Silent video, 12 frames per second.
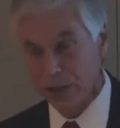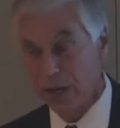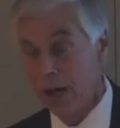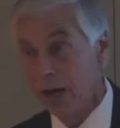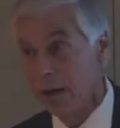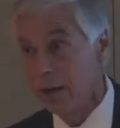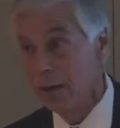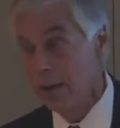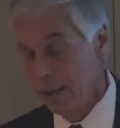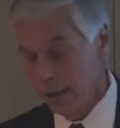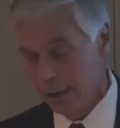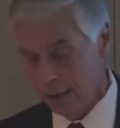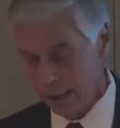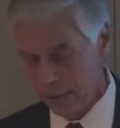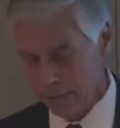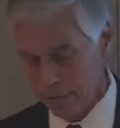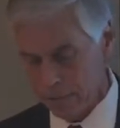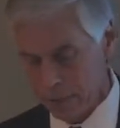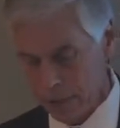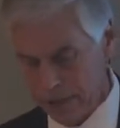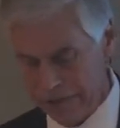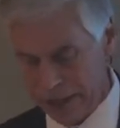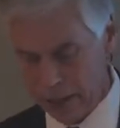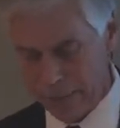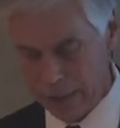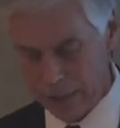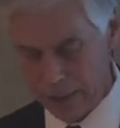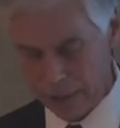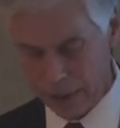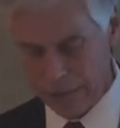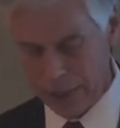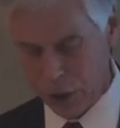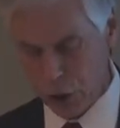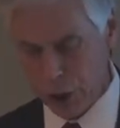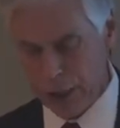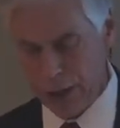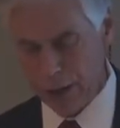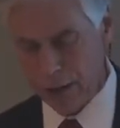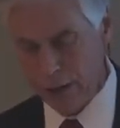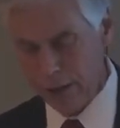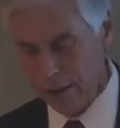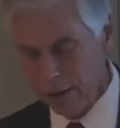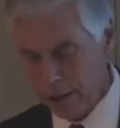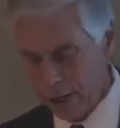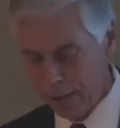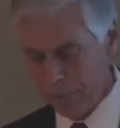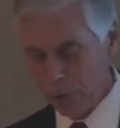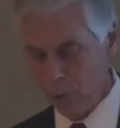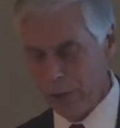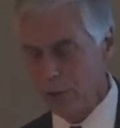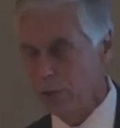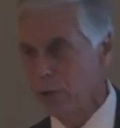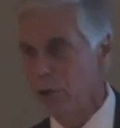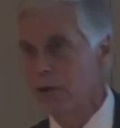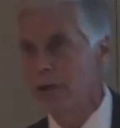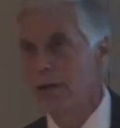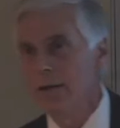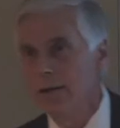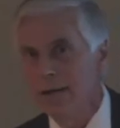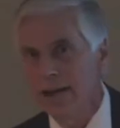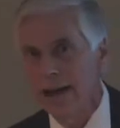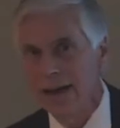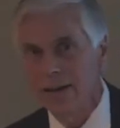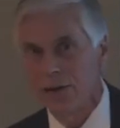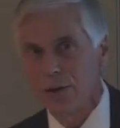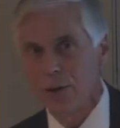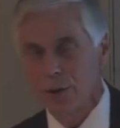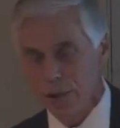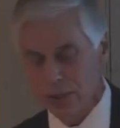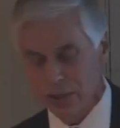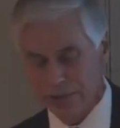our Development Committee Chair, but when you look at her list of